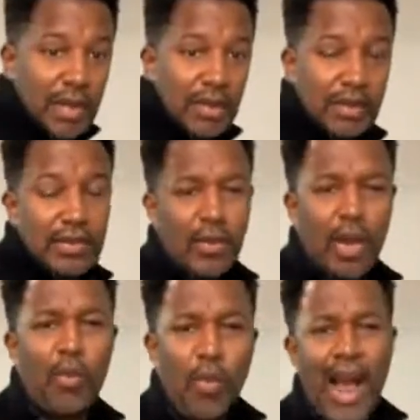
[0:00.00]
So,
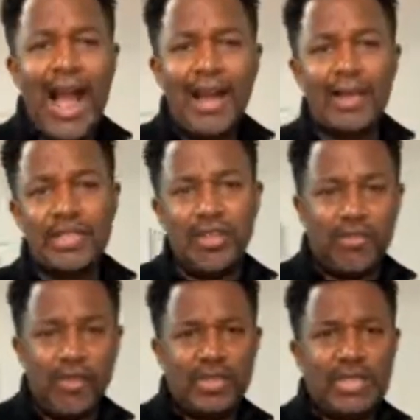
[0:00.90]
and why is your
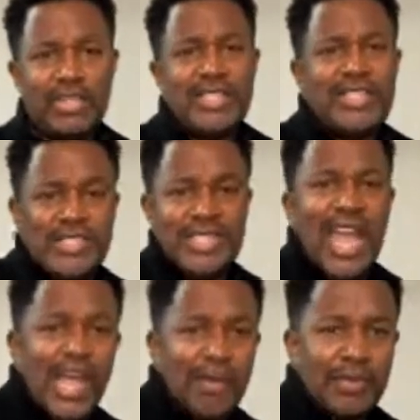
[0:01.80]
first instinct to
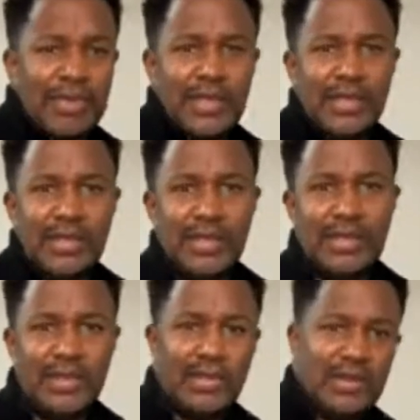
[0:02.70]
stab, son?
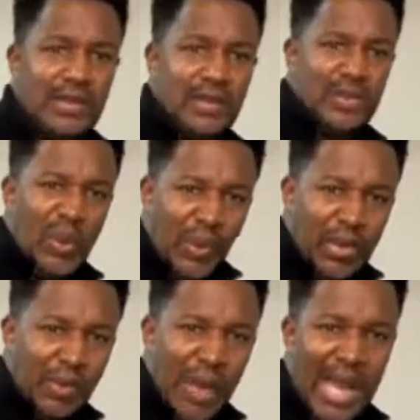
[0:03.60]

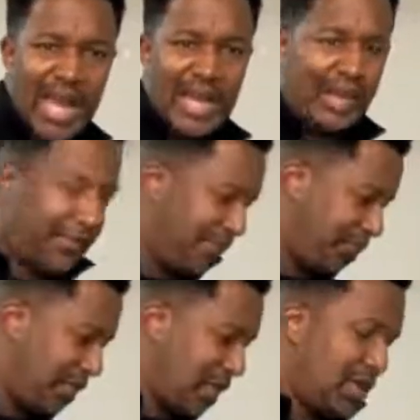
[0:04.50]
Daughter, why?
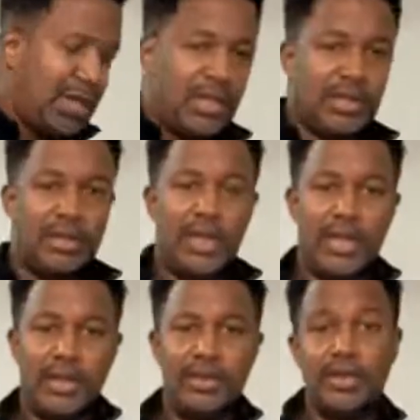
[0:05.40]
So yeah.
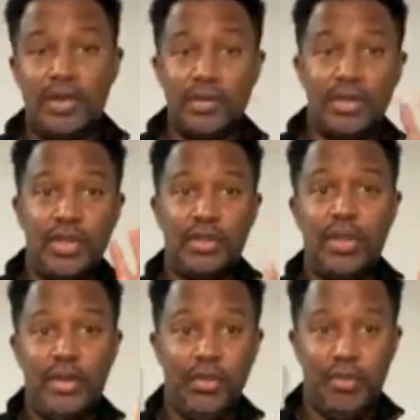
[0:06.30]
So those are the
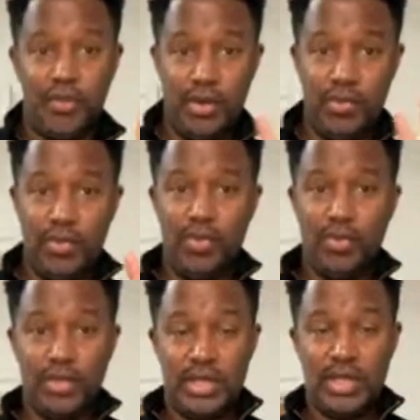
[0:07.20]
three
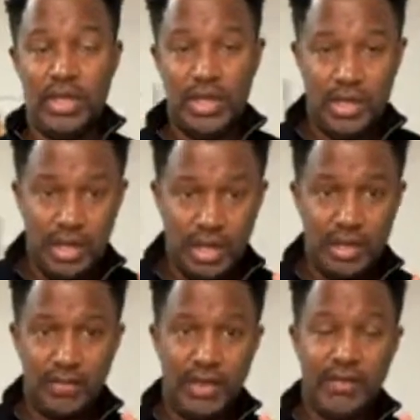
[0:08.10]
rules
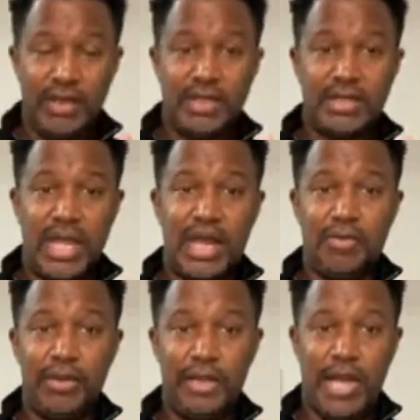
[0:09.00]
of living a
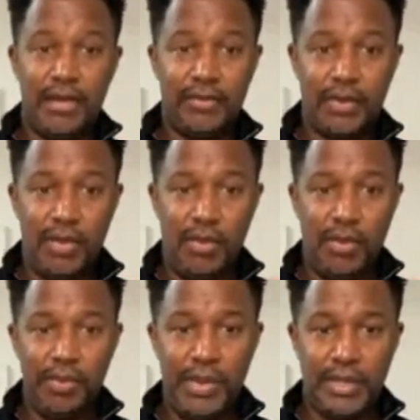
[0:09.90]
stab-free life. Can we
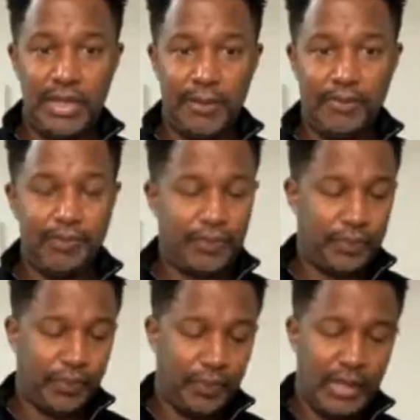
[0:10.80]
repeat them?
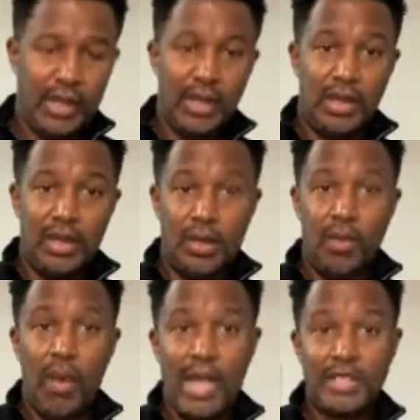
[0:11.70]

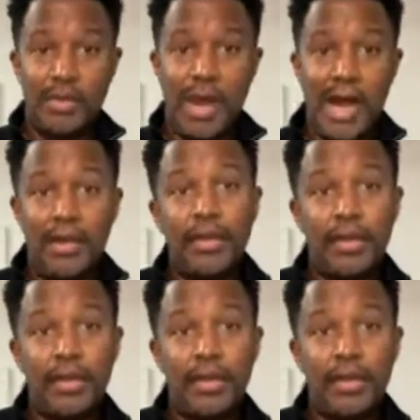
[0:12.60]
Watch your mouth.